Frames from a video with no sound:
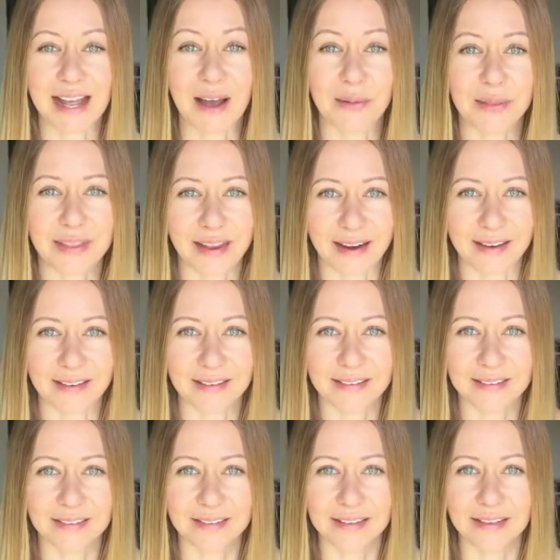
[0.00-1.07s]
out there,
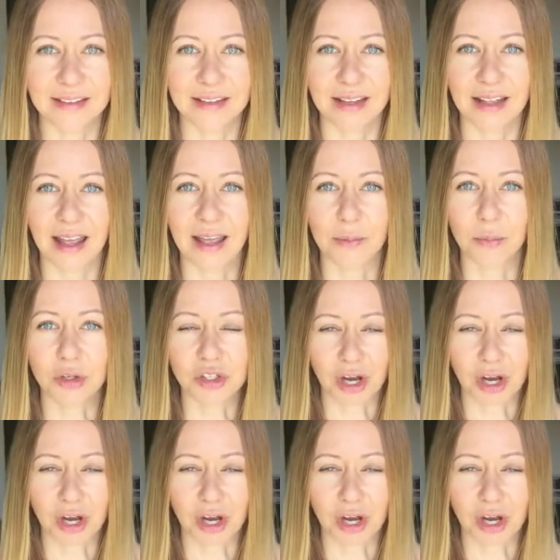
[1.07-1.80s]
which